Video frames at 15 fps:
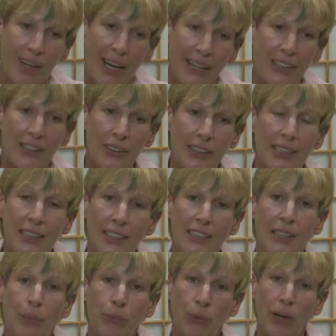I could get
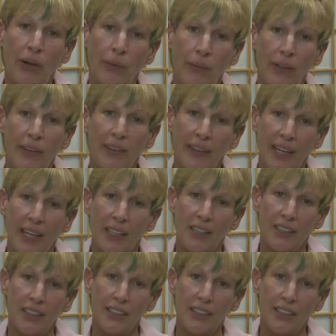somewhere with this.